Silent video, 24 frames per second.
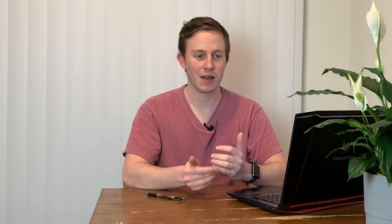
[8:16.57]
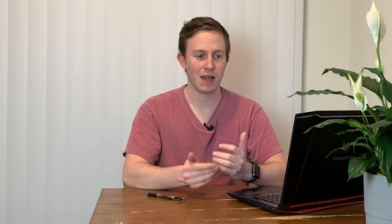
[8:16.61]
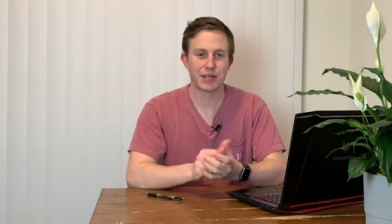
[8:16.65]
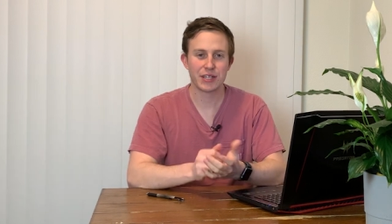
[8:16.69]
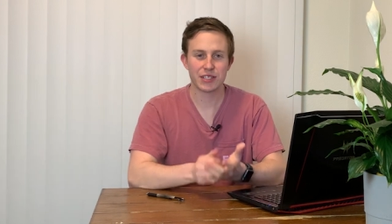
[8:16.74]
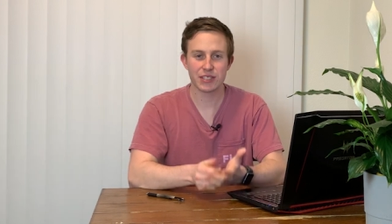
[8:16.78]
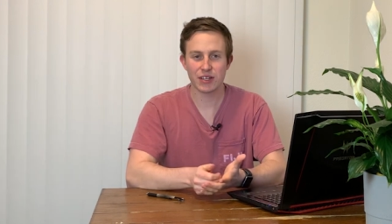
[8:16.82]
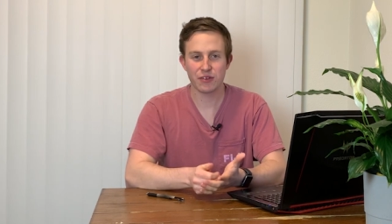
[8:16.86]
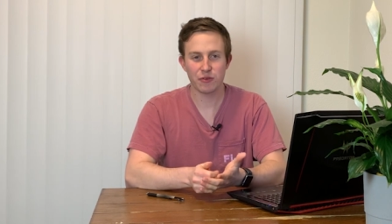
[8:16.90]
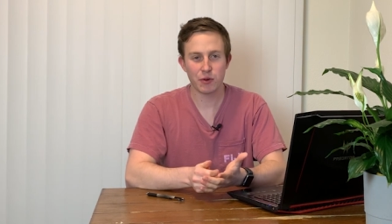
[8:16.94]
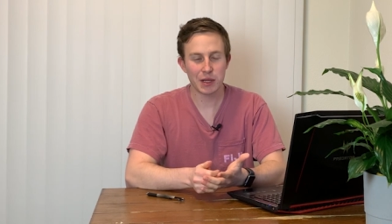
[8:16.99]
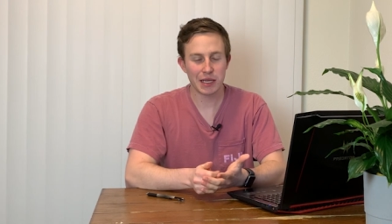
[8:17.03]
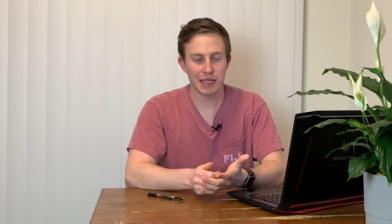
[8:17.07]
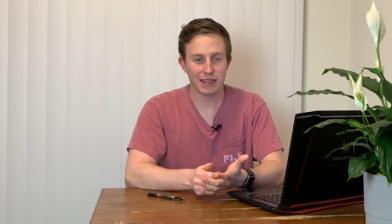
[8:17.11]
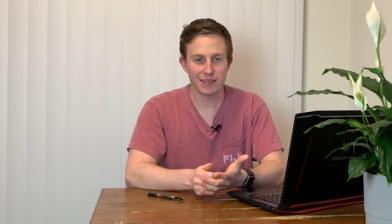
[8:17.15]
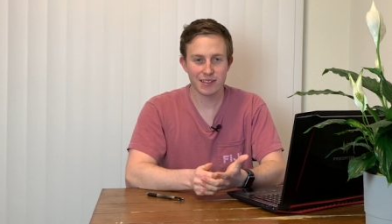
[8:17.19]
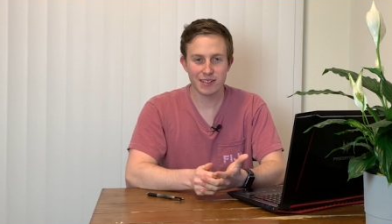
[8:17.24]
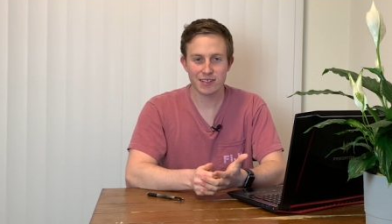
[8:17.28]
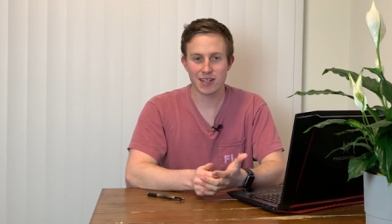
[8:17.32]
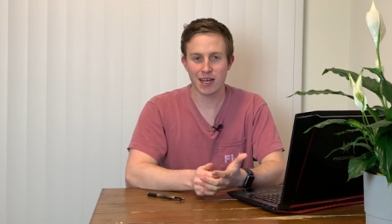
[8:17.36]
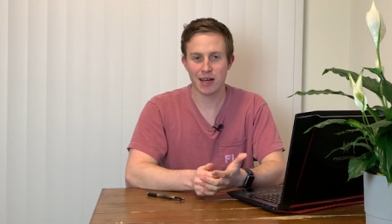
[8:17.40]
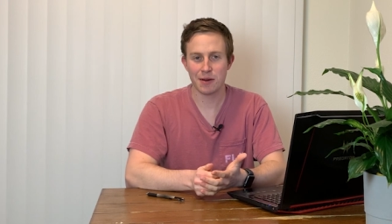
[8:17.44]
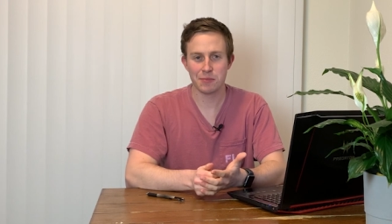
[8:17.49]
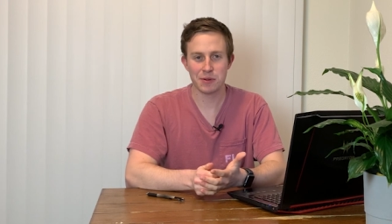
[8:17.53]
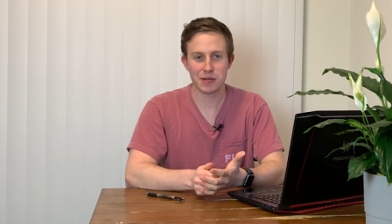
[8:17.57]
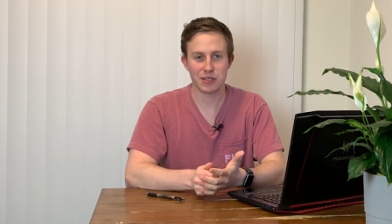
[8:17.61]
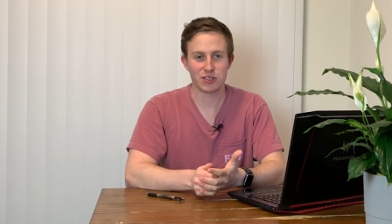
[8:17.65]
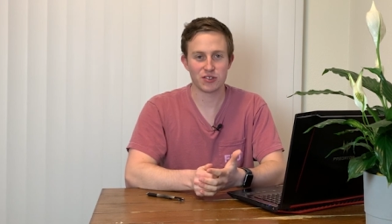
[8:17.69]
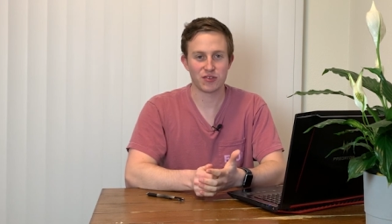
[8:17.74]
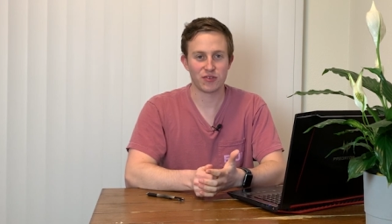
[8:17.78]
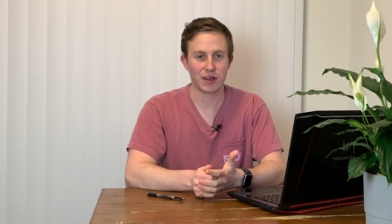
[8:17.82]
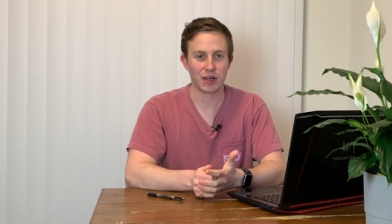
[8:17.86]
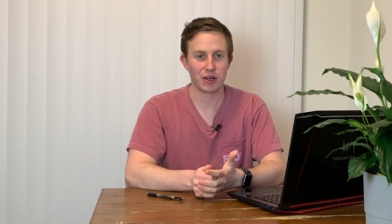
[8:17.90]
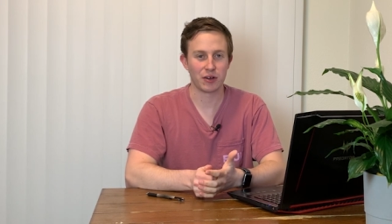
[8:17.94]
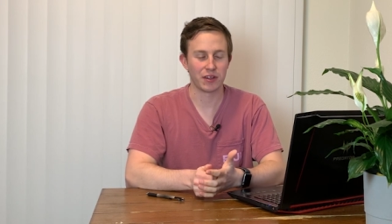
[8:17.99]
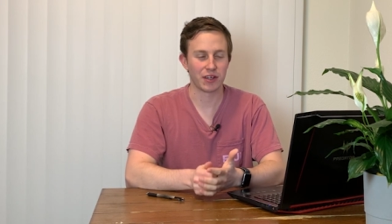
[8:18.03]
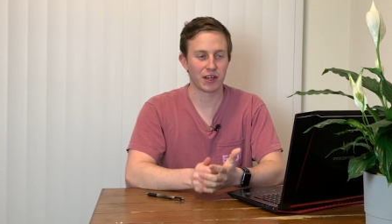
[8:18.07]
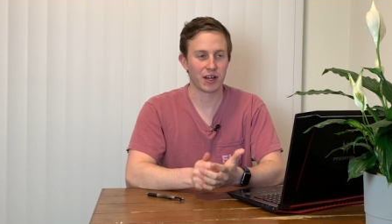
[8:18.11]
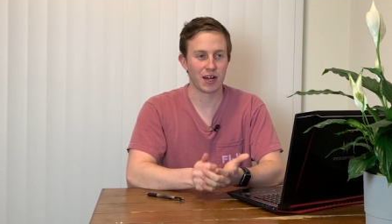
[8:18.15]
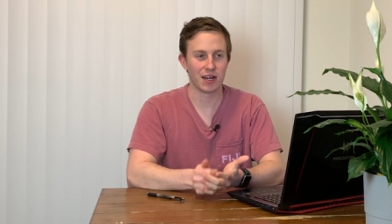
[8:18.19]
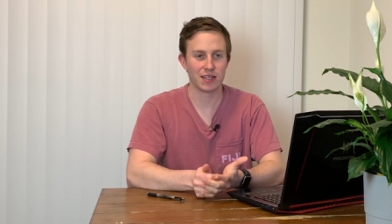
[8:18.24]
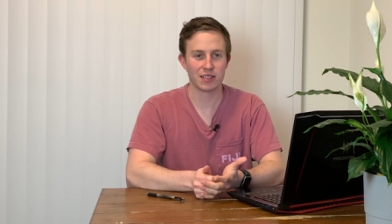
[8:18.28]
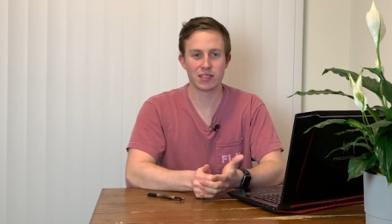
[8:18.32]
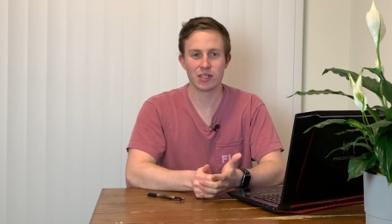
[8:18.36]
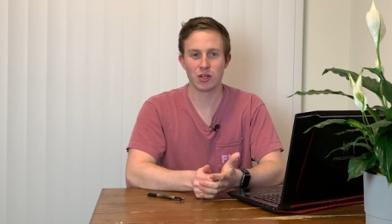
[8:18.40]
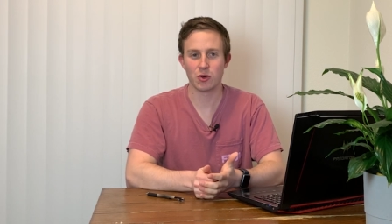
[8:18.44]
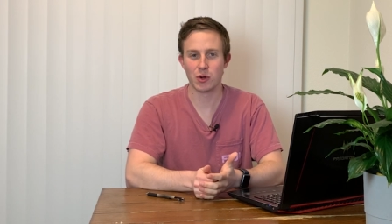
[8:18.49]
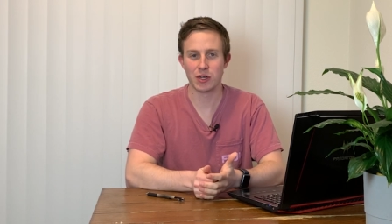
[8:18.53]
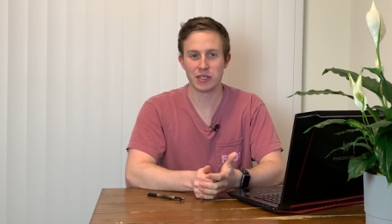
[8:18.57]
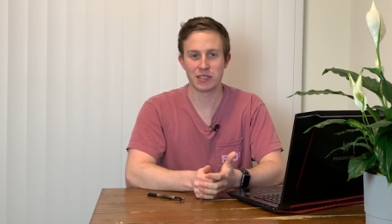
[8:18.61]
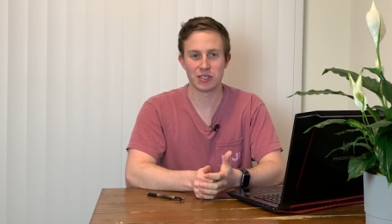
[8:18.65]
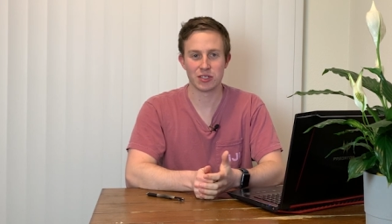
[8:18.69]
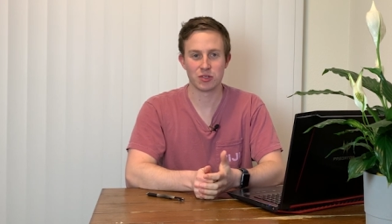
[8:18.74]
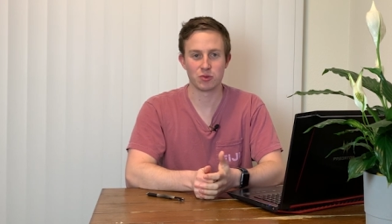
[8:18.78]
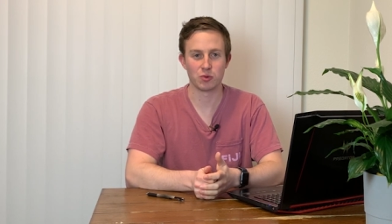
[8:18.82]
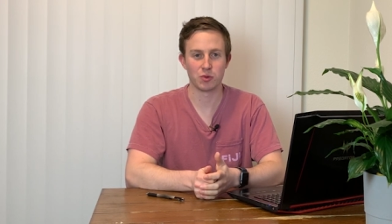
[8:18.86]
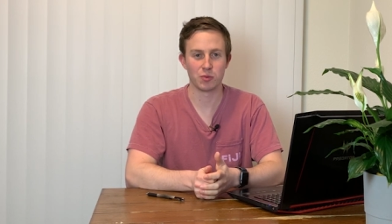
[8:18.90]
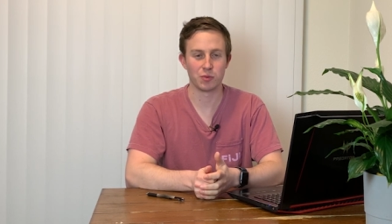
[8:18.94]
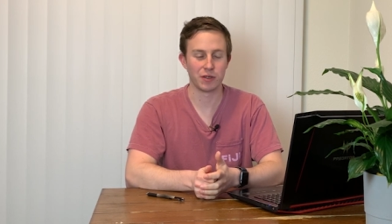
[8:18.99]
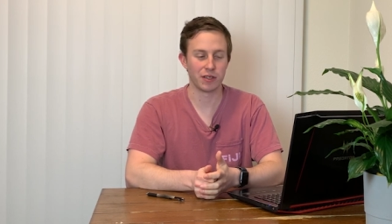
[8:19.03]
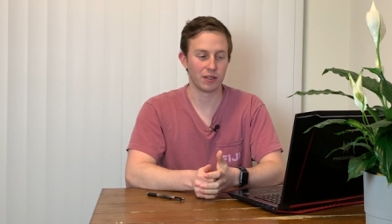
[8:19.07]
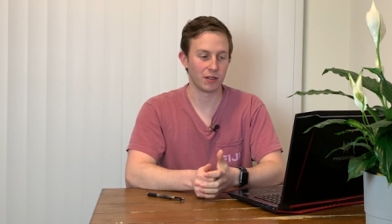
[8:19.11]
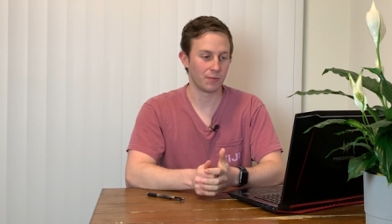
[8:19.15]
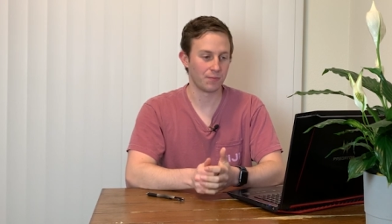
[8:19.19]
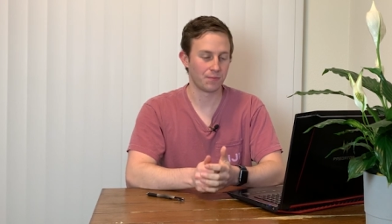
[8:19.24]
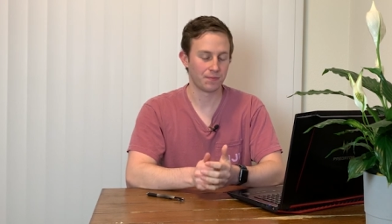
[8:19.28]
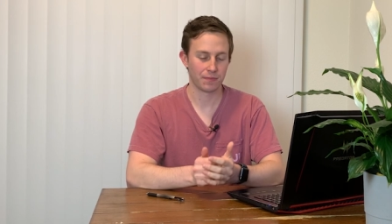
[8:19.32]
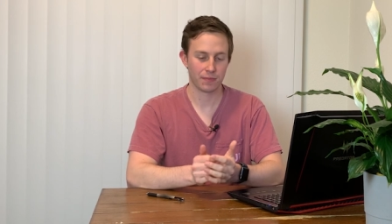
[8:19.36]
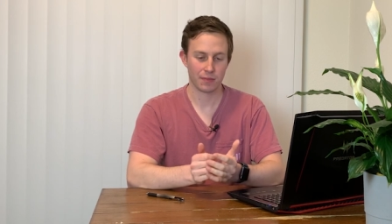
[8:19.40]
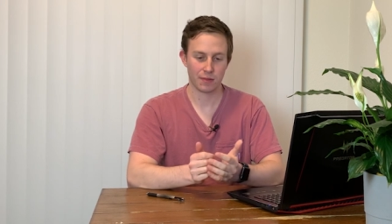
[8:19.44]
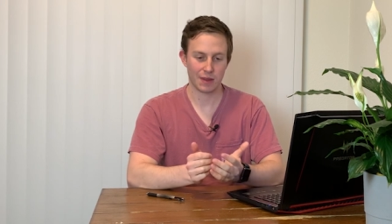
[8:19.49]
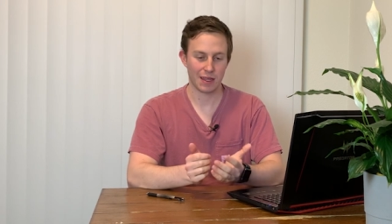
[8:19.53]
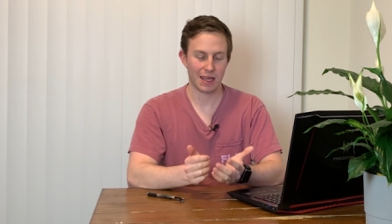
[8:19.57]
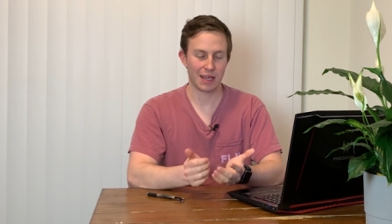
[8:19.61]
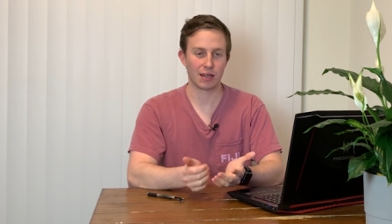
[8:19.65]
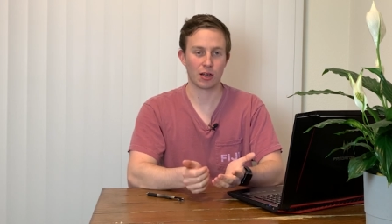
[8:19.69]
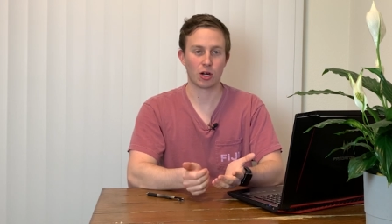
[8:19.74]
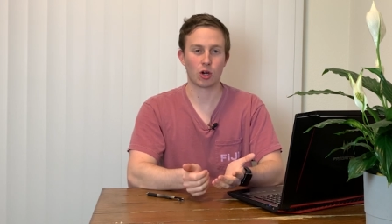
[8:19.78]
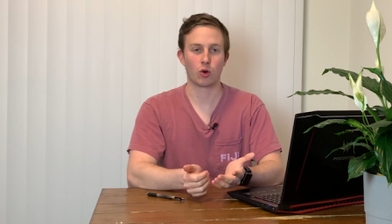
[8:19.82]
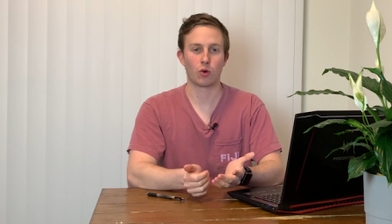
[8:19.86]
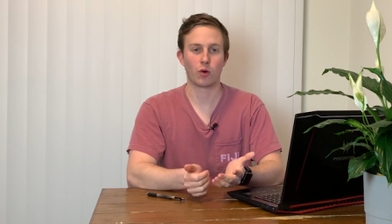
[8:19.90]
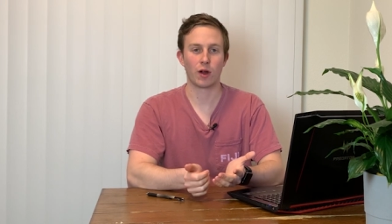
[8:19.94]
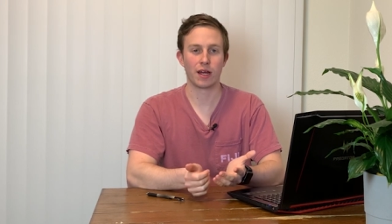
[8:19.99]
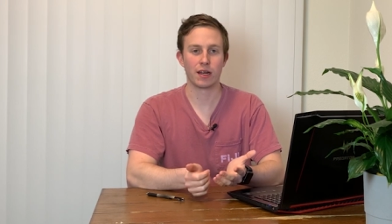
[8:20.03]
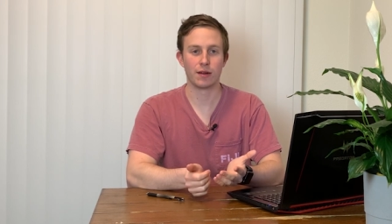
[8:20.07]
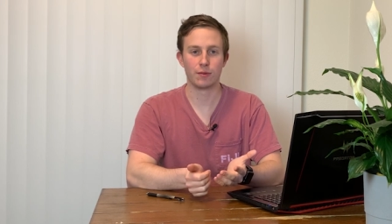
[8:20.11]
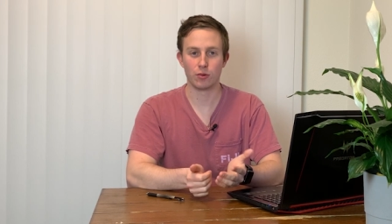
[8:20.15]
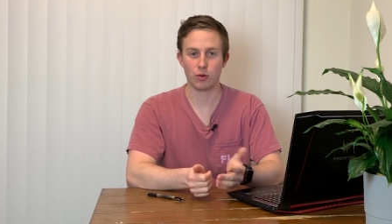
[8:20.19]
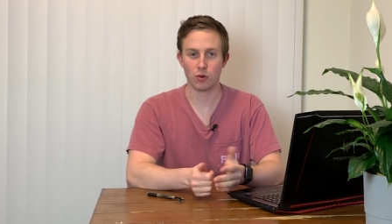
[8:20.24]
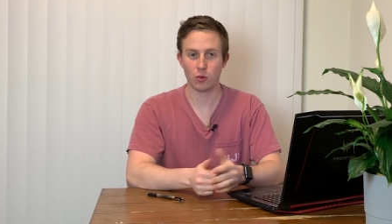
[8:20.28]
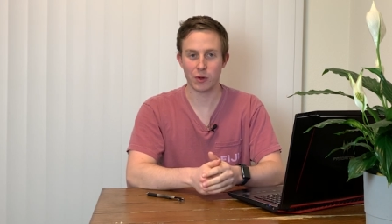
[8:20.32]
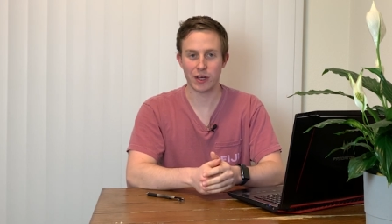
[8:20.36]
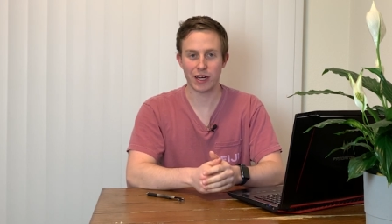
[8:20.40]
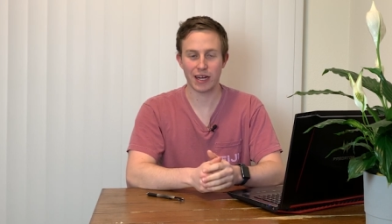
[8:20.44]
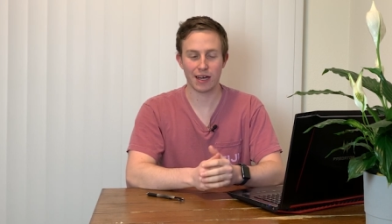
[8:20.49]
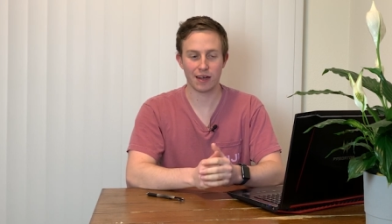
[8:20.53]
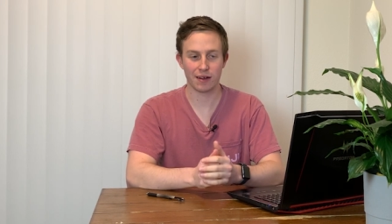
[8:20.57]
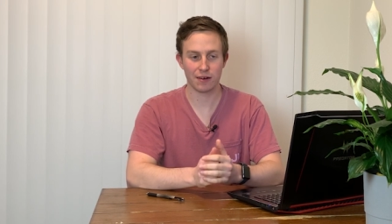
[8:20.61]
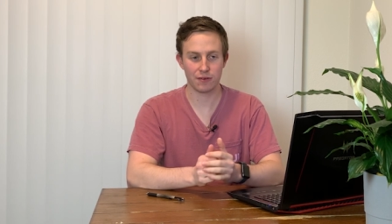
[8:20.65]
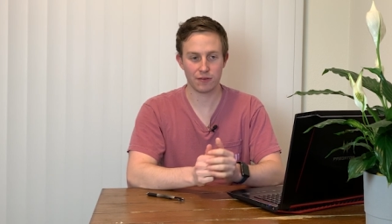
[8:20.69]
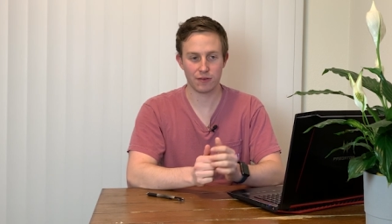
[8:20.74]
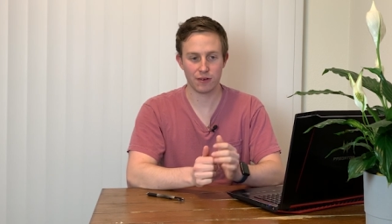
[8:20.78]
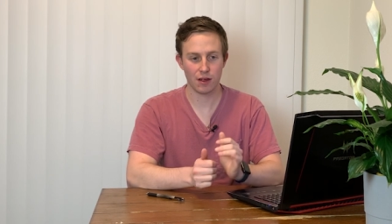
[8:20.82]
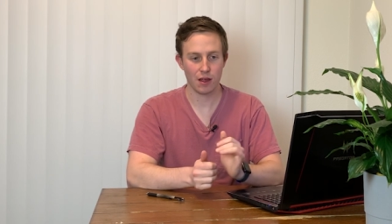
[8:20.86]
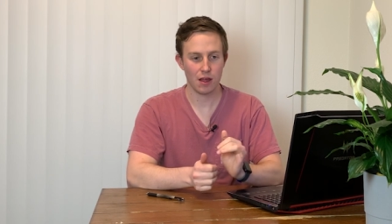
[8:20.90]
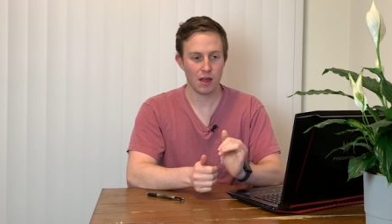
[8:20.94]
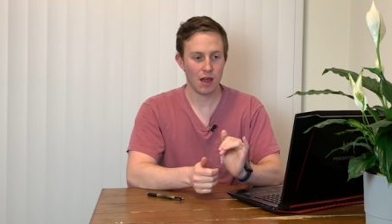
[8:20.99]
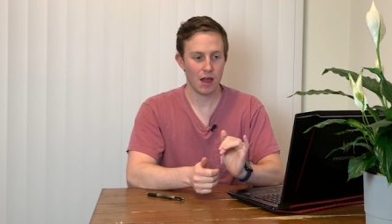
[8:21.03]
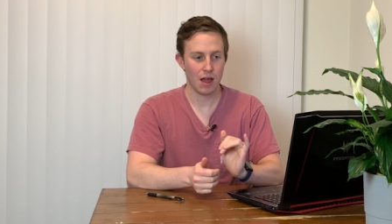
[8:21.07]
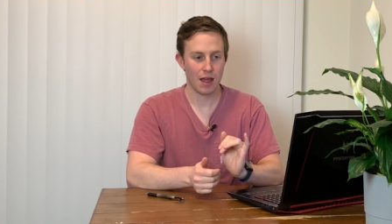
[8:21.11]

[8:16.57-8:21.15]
Because if we let these companies fail, the consequences would be incredible. We'd have